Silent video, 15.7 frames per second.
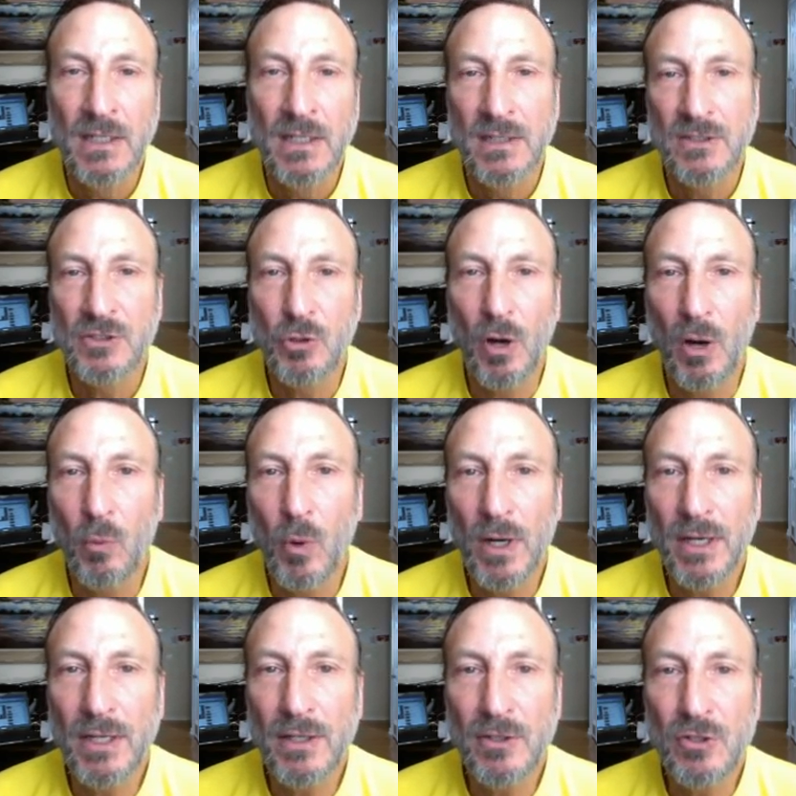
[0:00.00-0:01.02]
So I
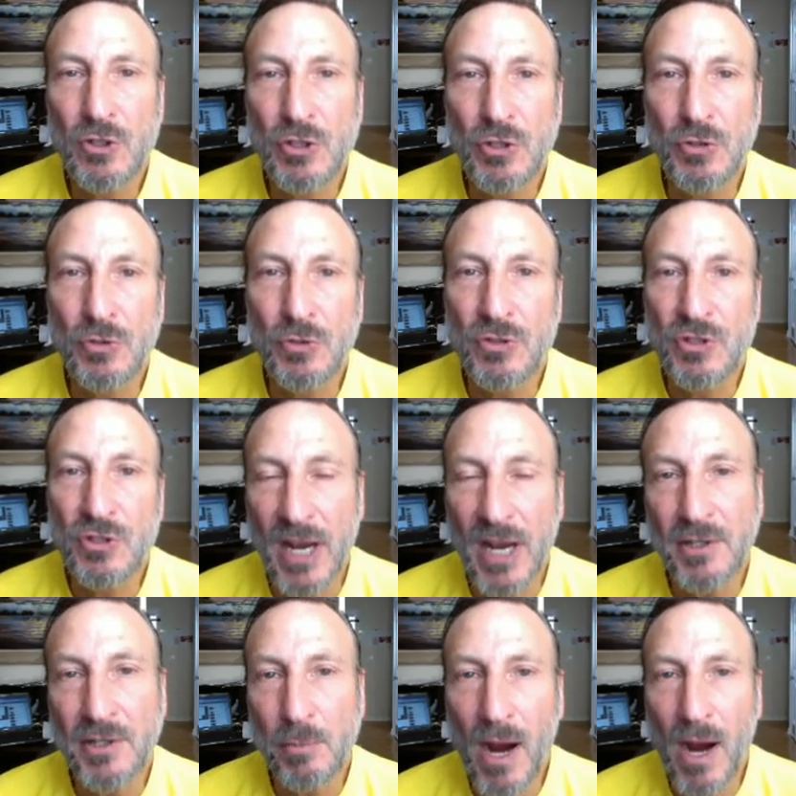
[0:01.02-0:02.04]
wanted to
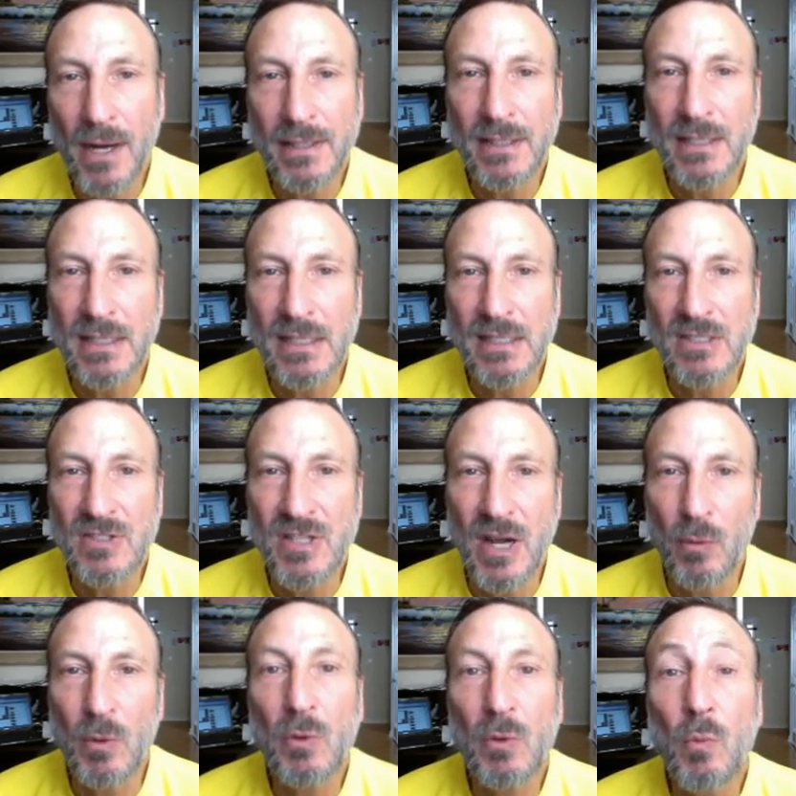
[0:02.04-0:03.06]
set your mind at ease
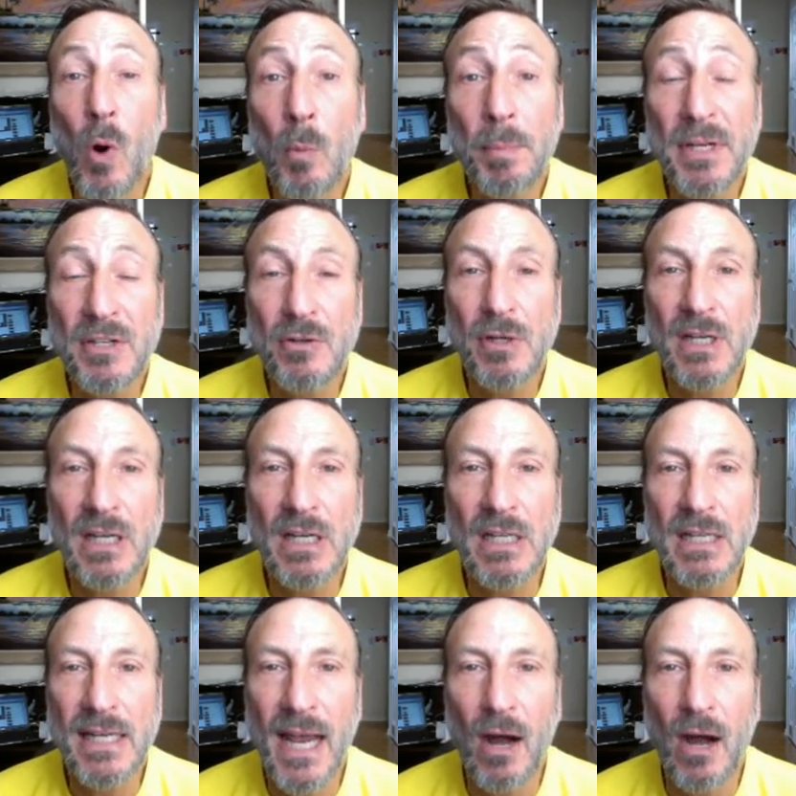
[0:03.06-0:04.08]
that we won't be doing
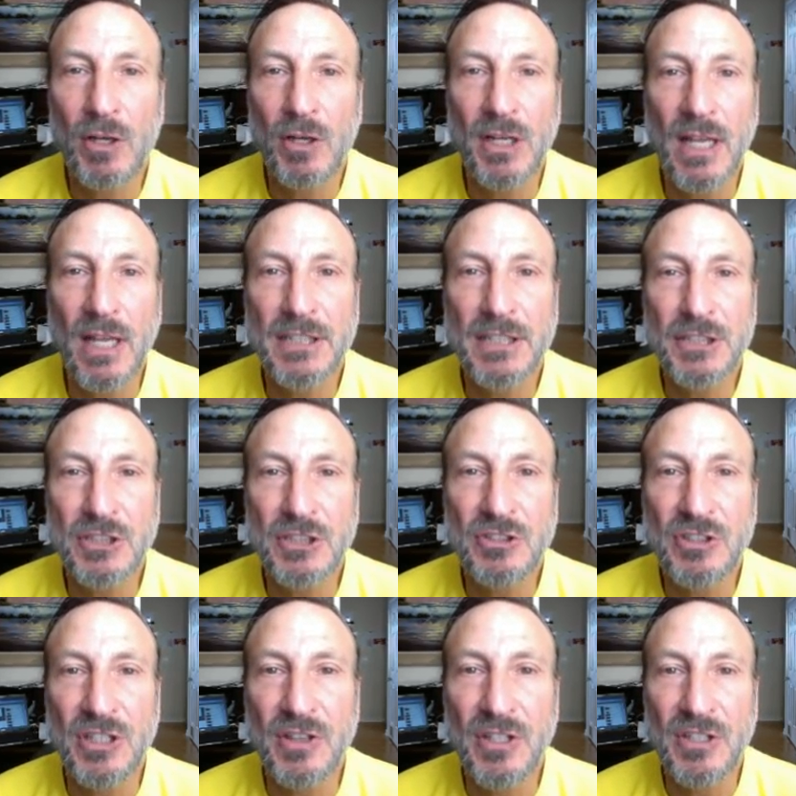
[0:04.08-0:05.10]
any
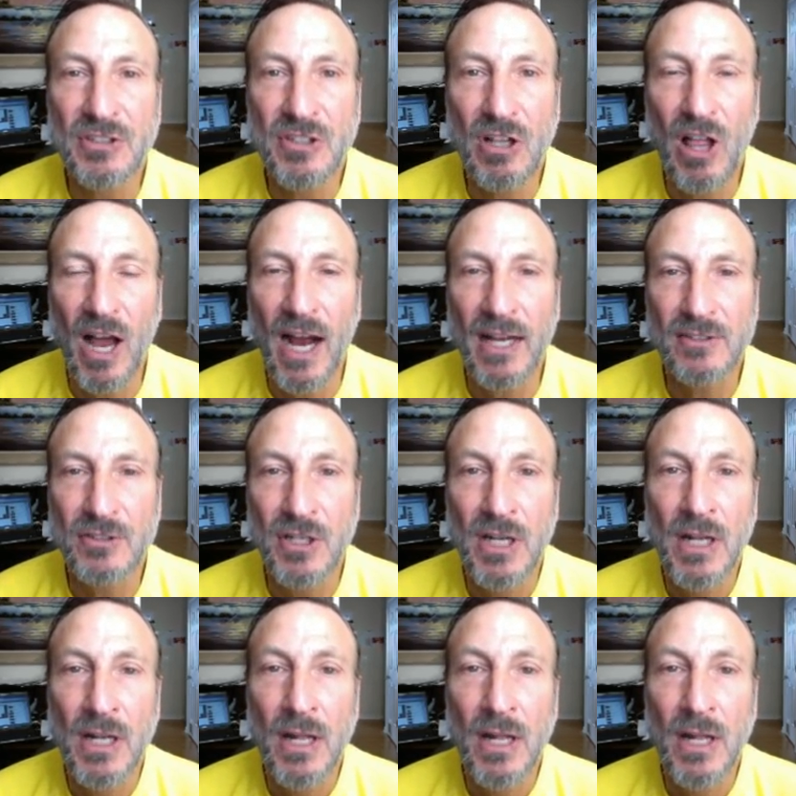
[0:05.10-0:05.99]
calculations in this class,